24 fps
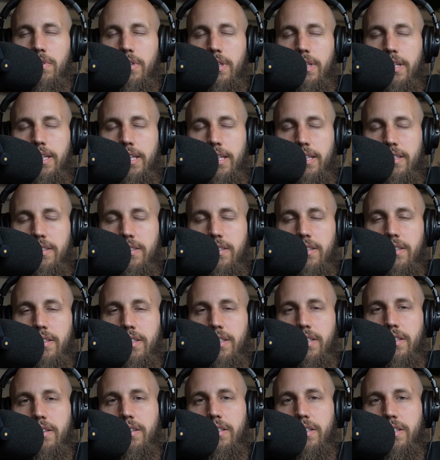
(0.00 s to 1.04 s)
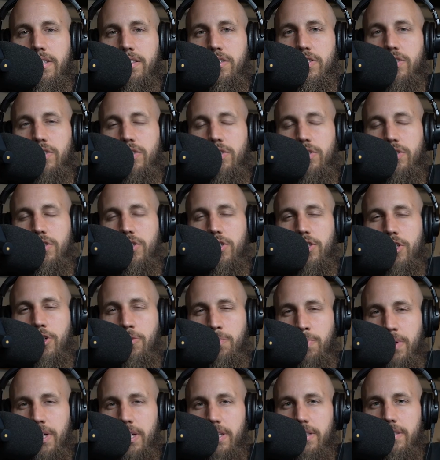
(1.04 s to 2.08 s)
easily the
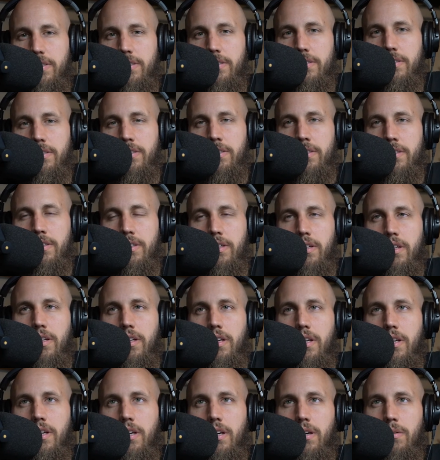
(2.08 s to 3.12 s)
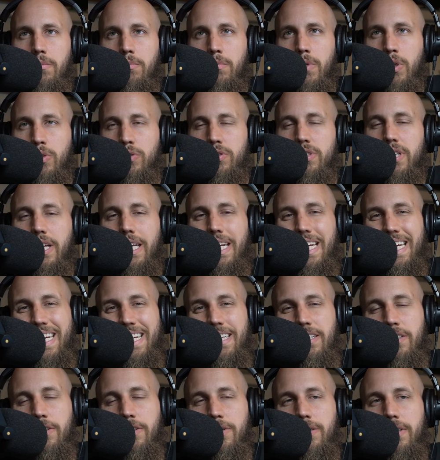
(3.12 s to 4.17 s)
stupidest, most
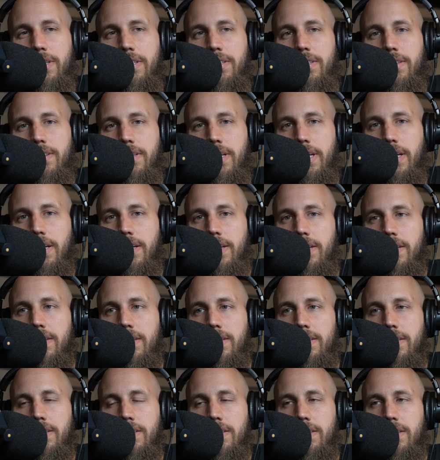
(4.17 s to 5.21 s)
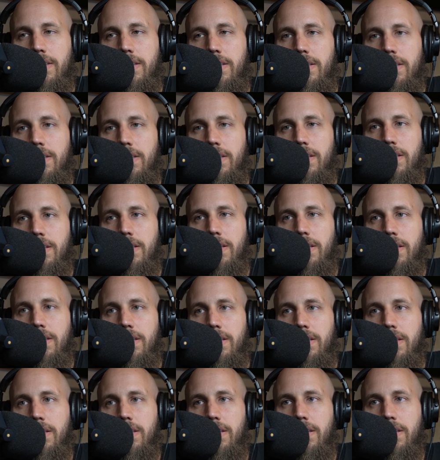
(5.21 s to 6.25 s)
ignorant thing
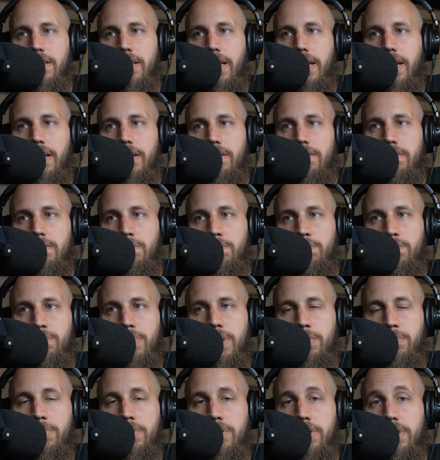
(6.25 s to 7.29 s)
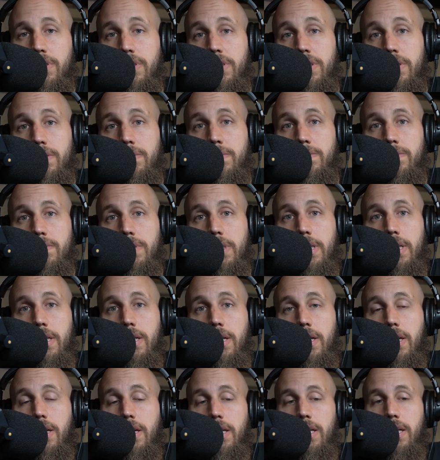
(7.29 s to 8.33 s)
that people could do.
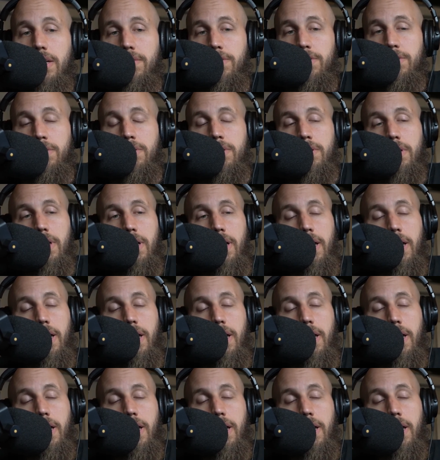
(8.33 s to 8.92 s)
If you're